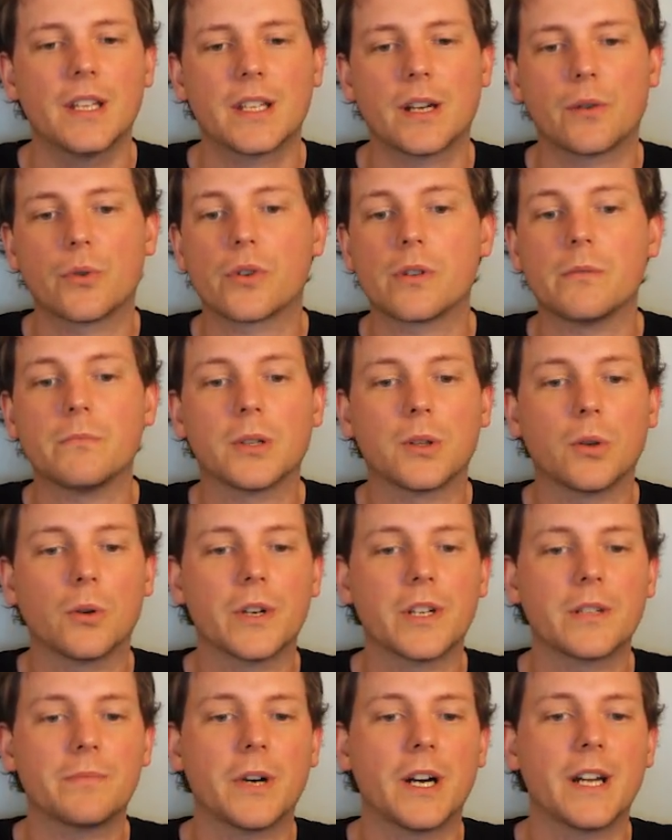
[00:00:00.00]
that were
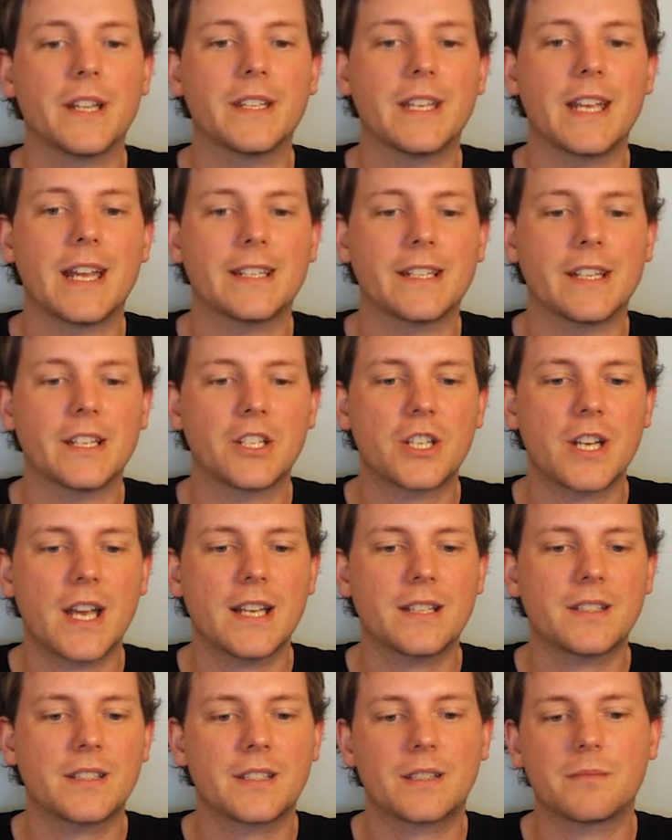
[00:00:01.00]
employed by the
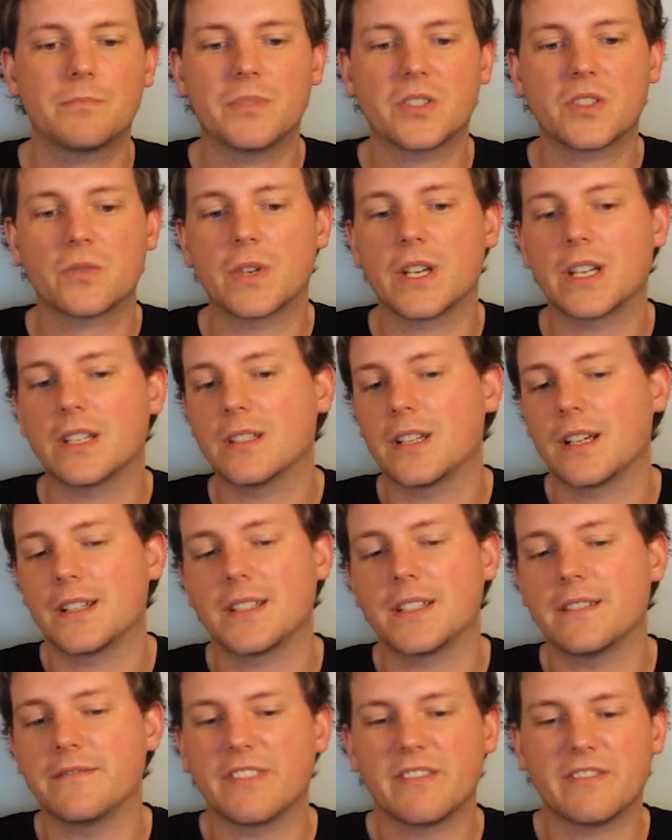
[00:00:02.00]
NHS between
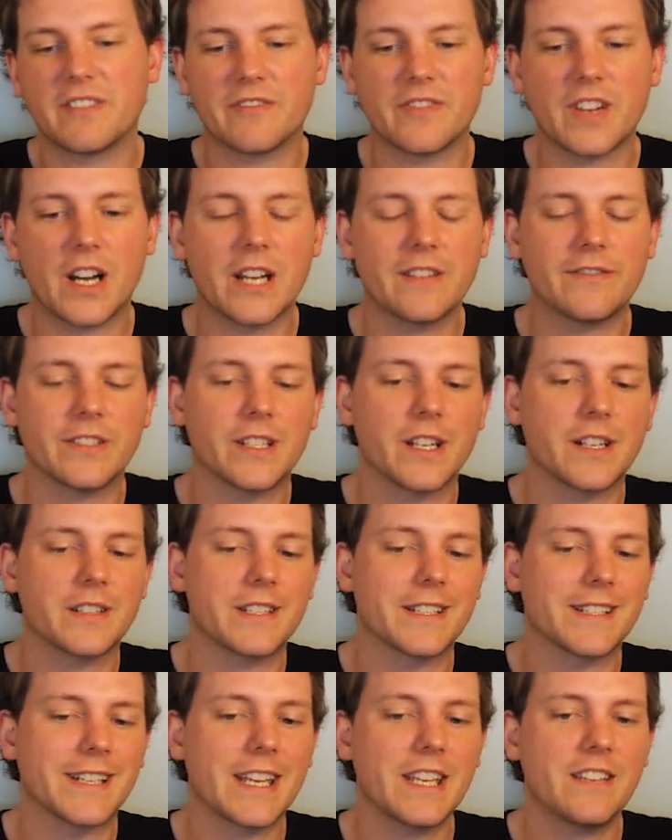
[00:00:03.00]
1955 and
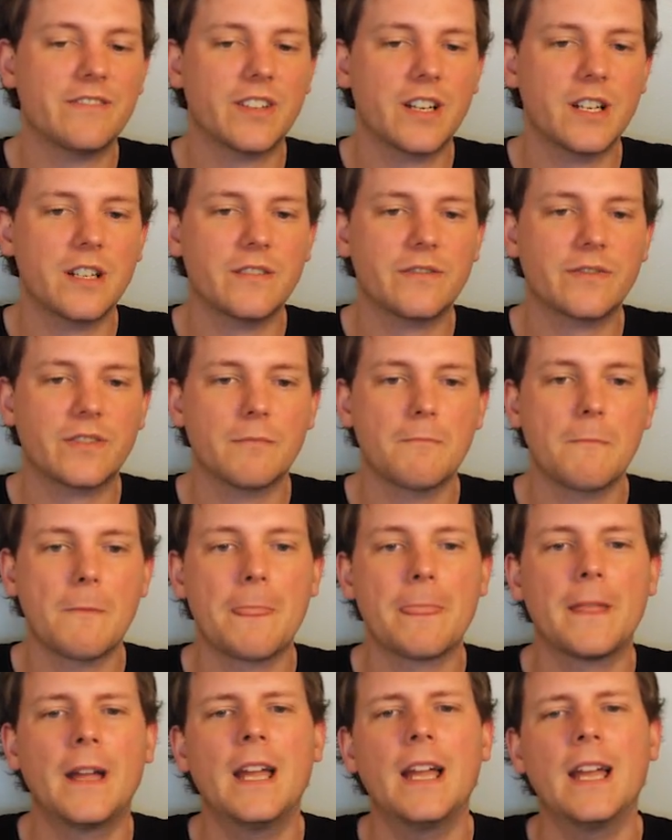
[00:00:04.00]
1985.
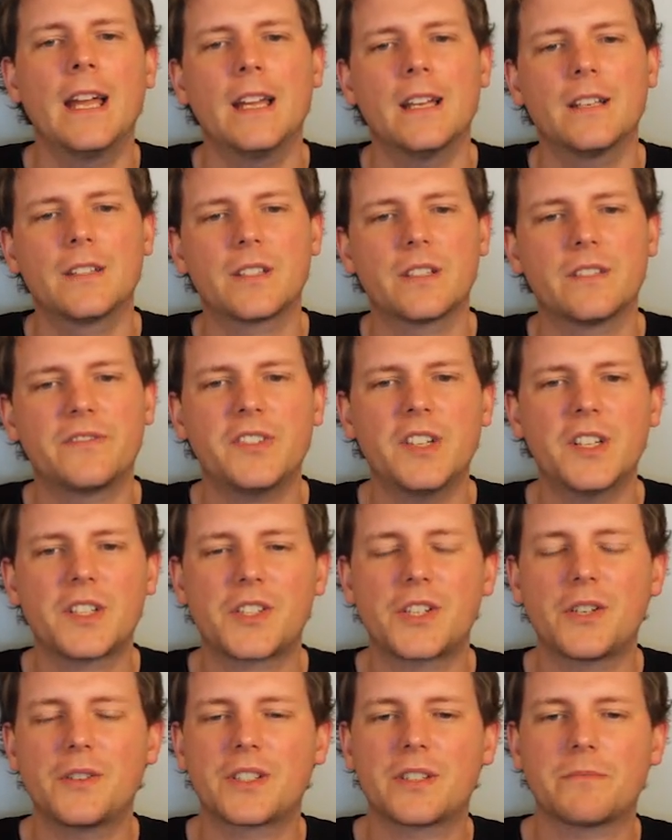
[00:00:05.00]
So the
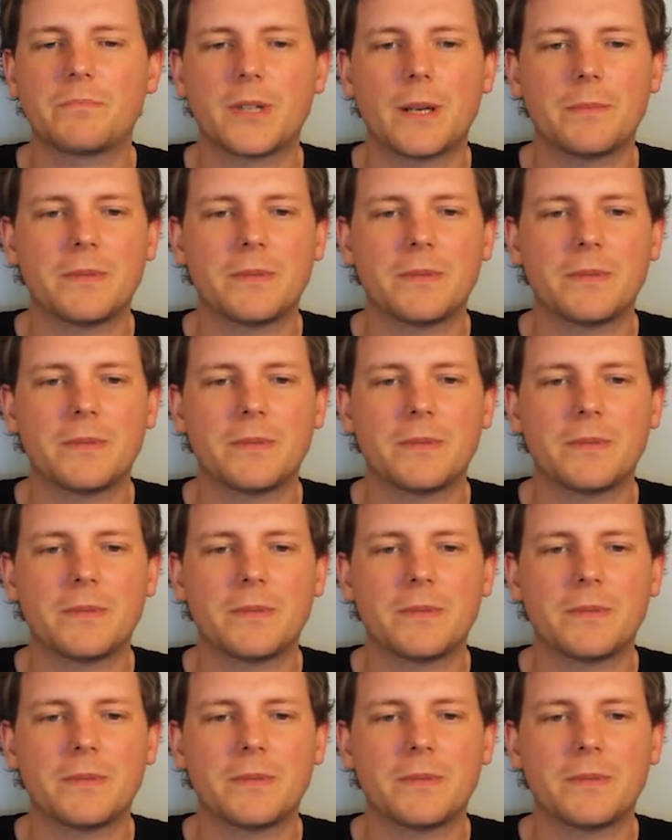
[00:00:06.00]
first use of